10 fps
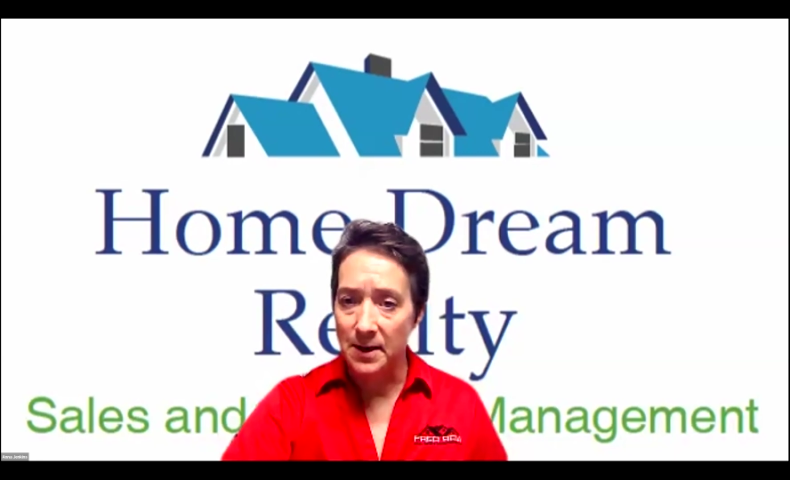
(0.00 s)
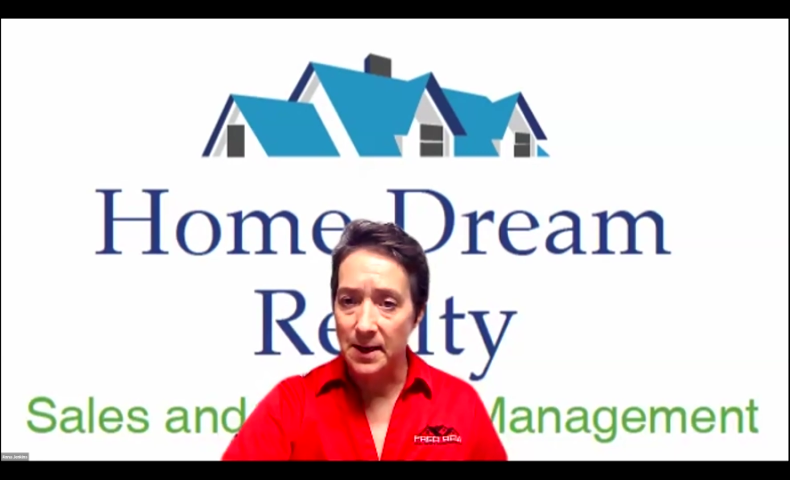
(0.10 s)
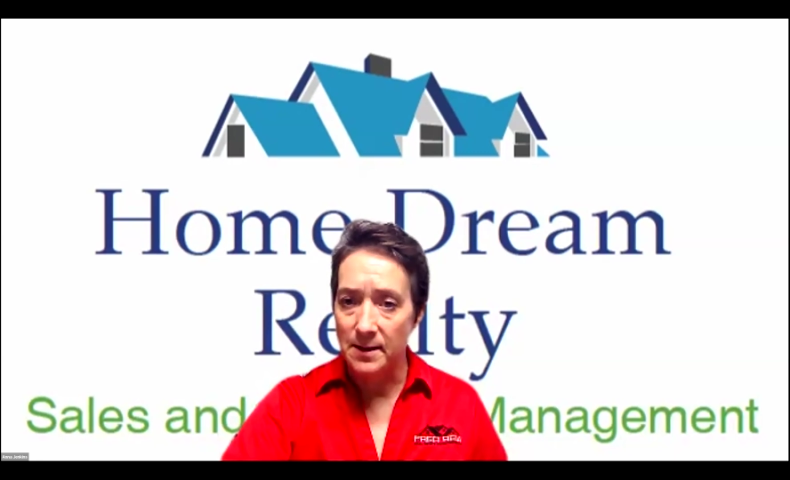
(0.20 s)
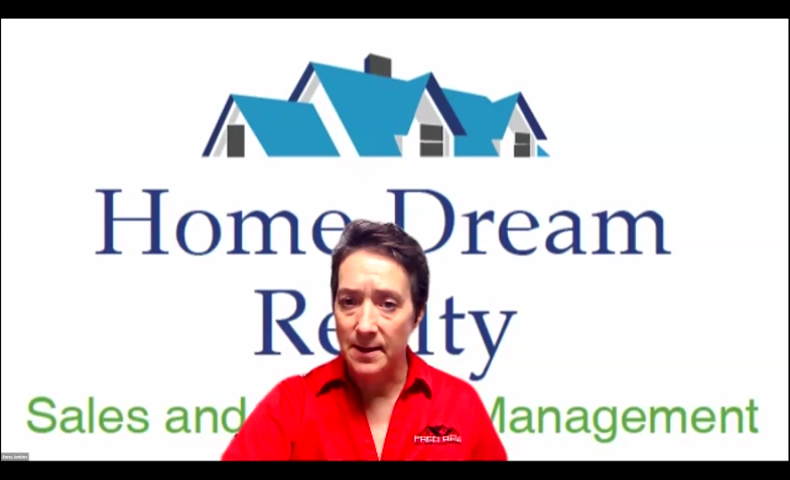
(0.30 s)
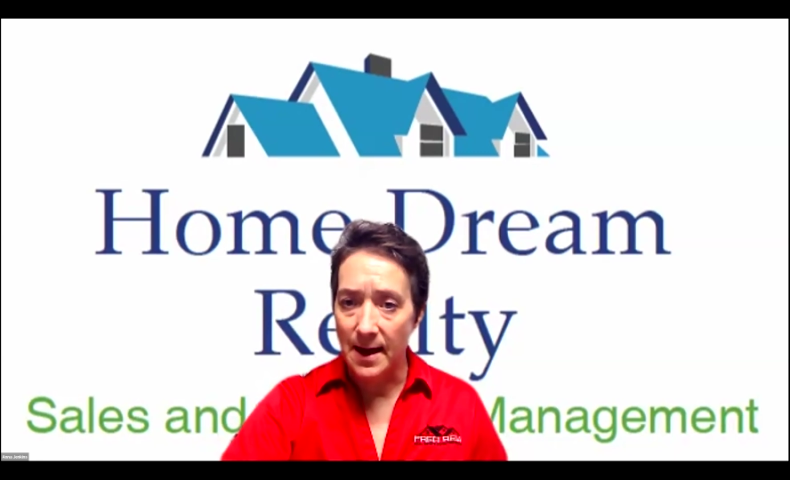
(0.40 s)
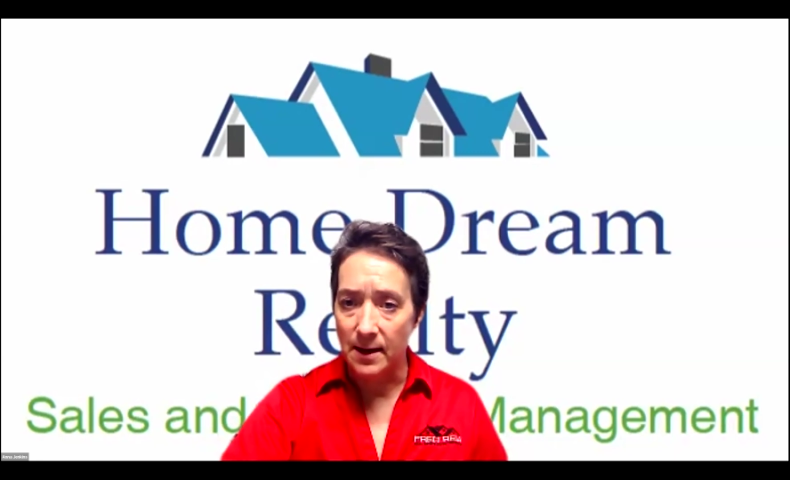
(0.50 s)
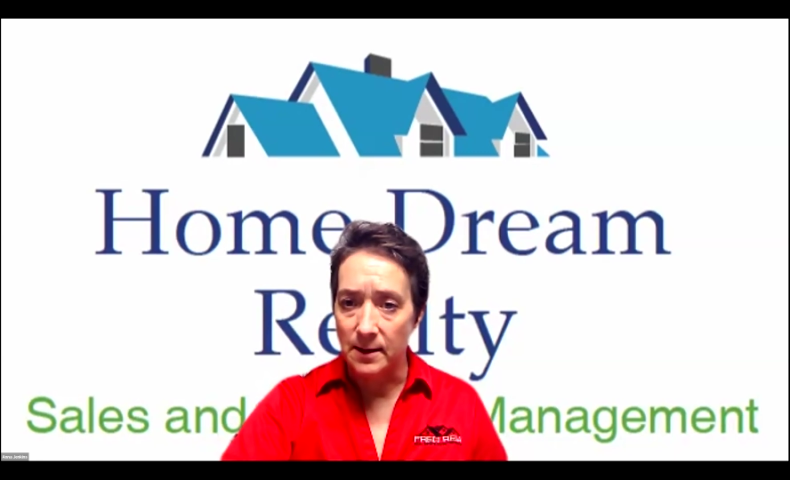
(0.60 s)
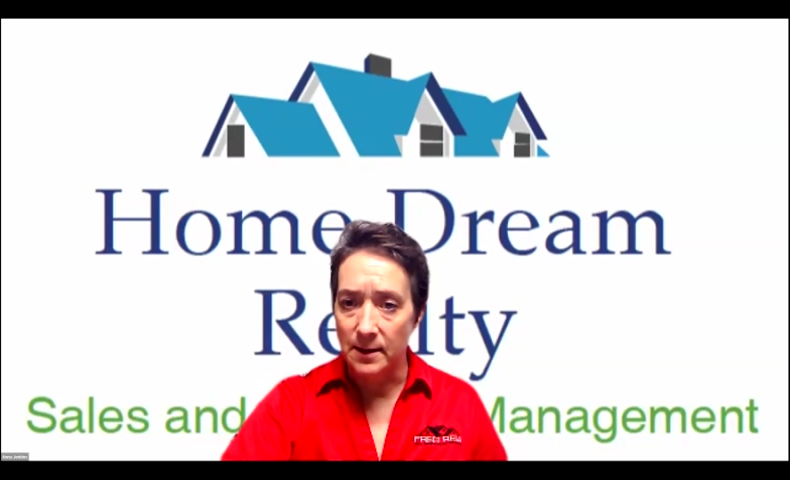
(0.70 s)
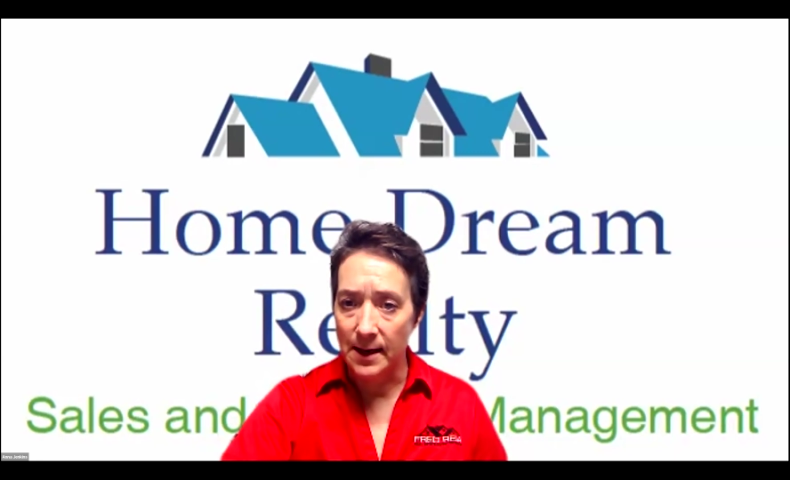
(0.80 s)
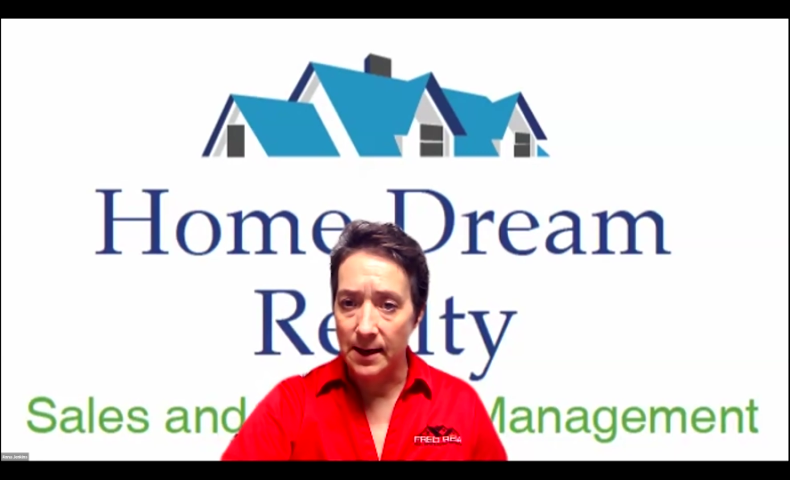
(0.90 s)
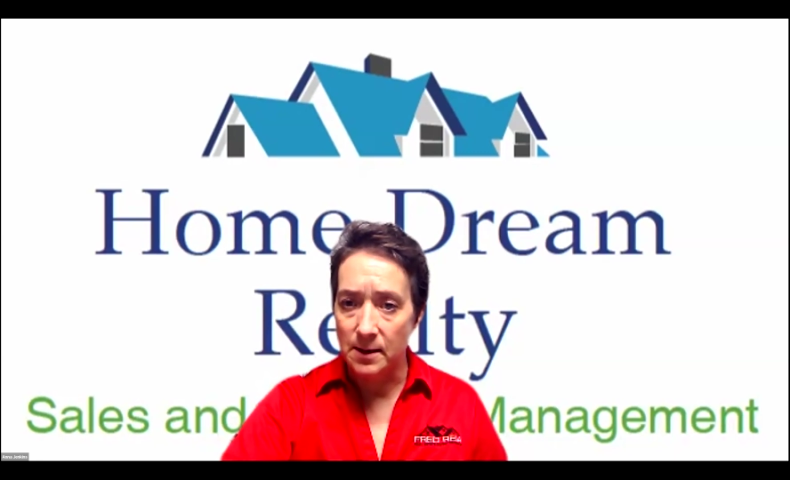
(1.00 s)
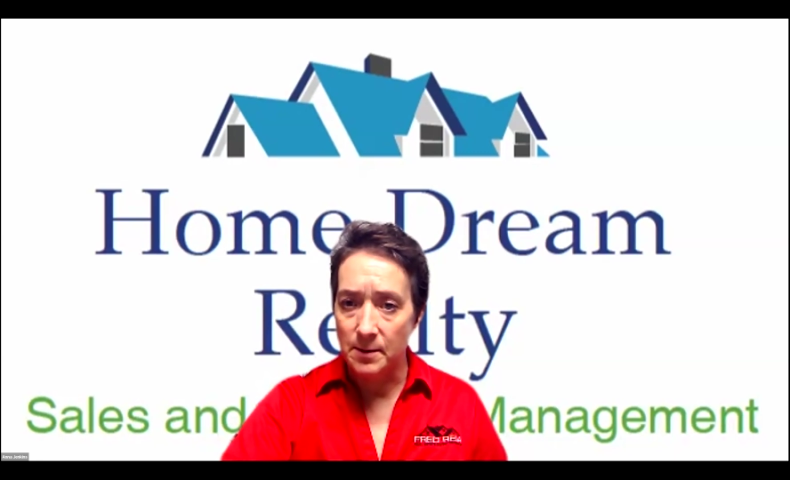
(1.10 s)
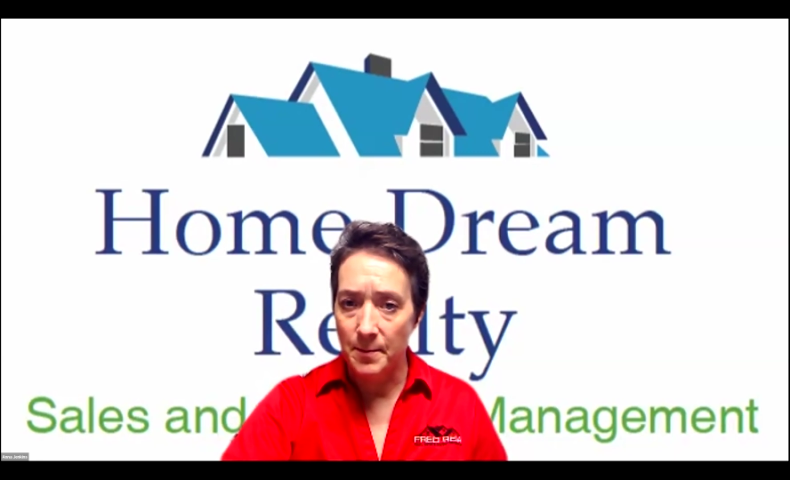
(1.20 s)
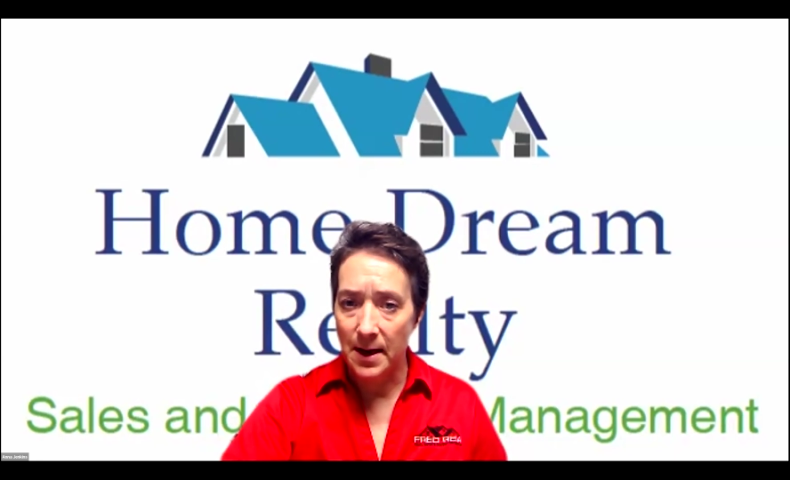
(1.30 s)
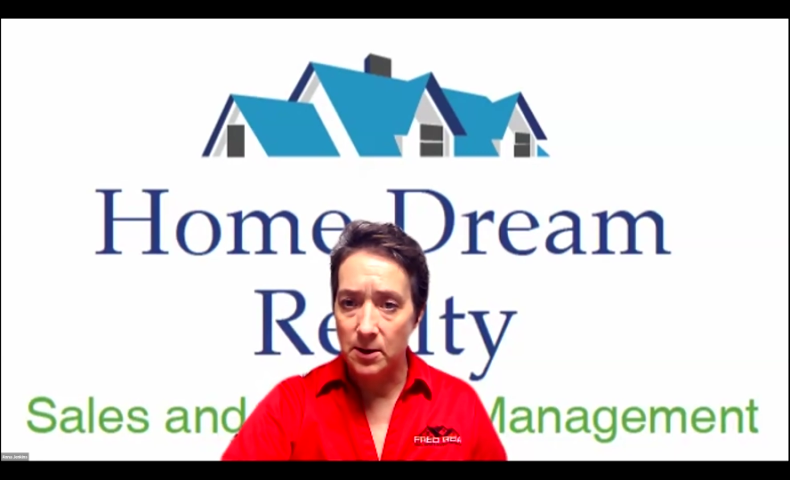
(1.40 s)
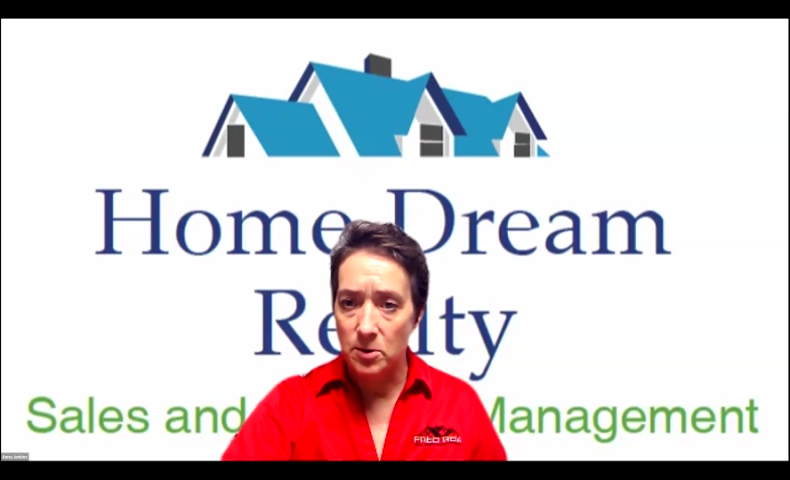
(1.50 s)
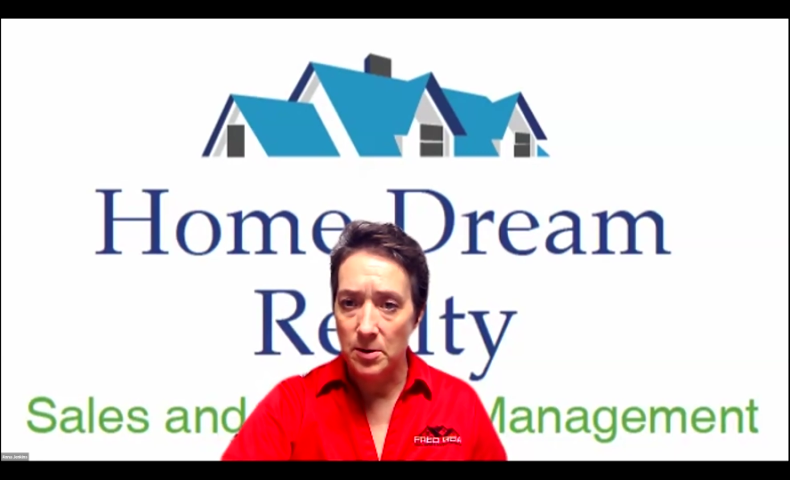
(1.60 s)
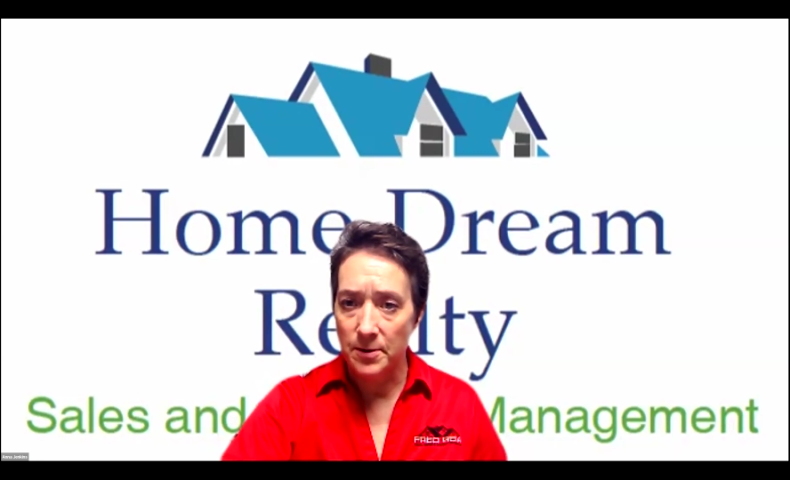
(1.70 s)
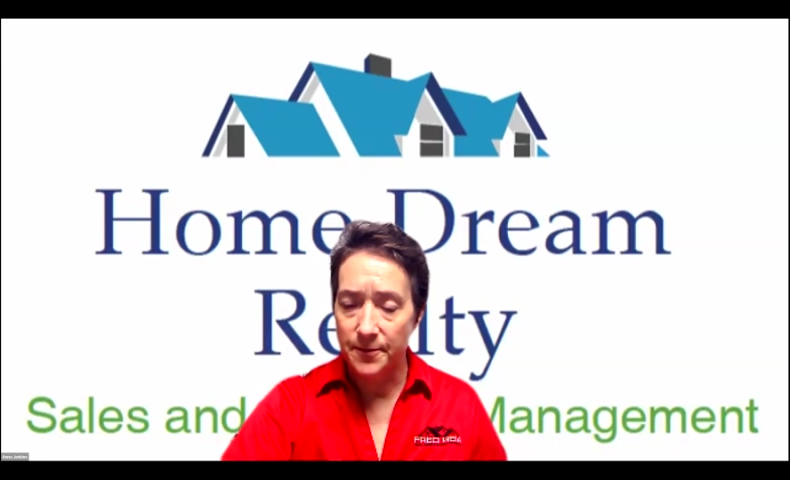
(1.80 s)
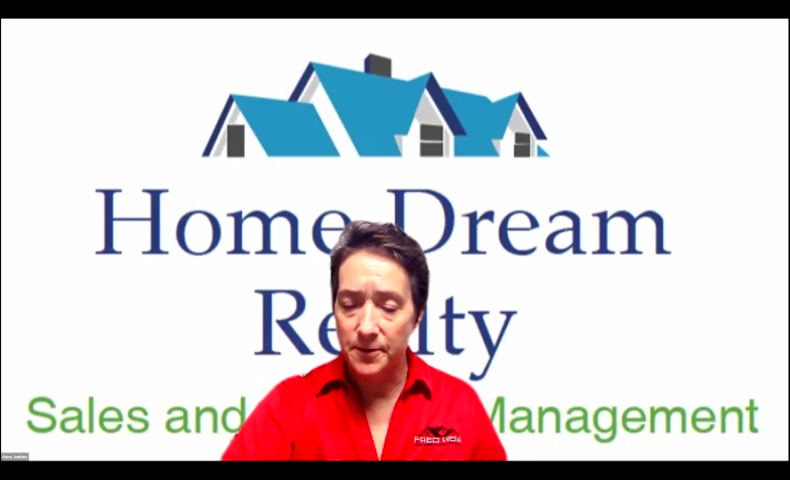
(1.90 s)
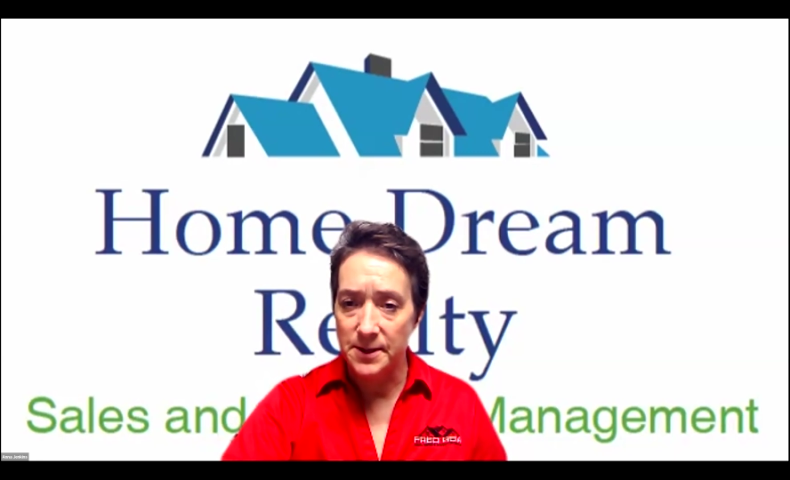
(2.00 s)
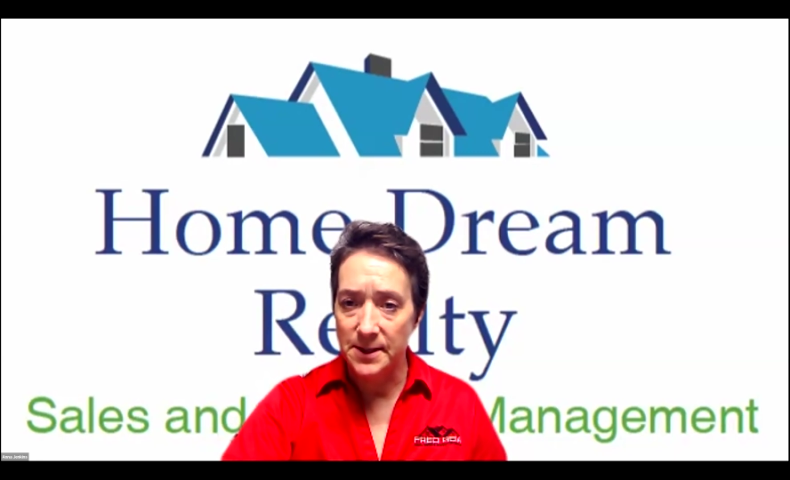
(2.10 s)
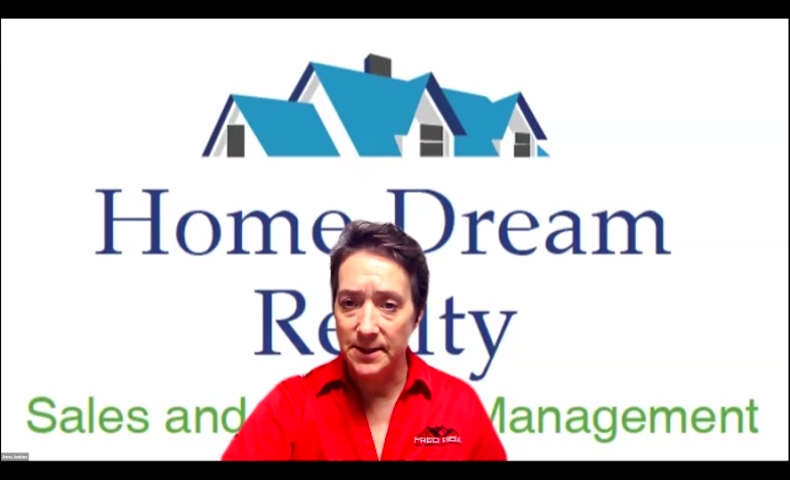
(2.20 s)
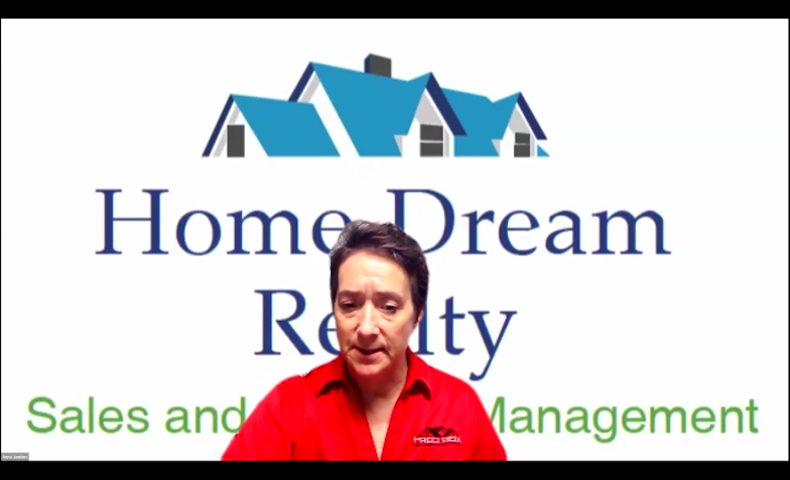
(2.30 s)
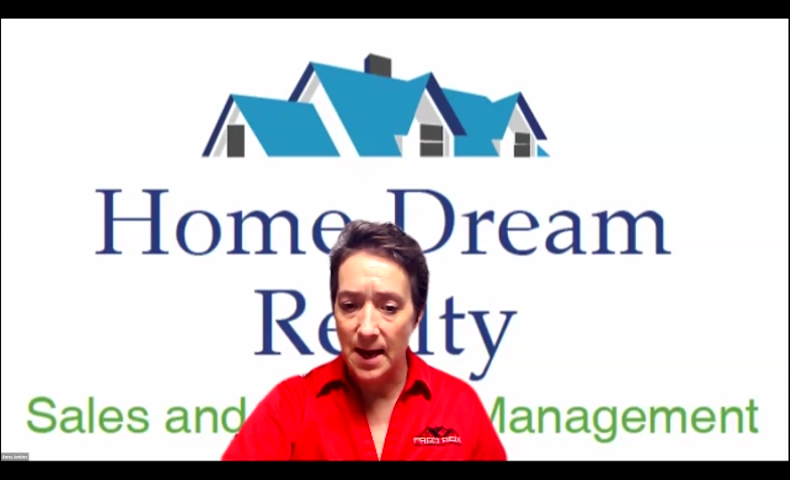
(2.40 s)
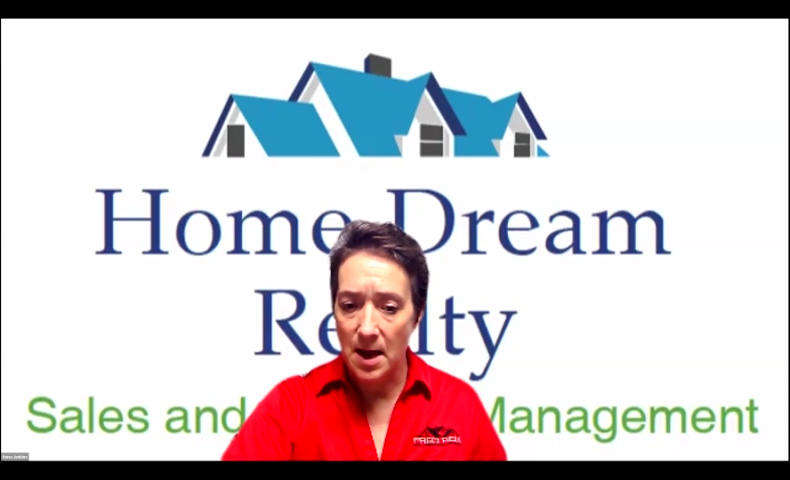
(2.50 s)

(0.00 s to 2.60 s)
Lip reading: me that link, Michael, for the discount?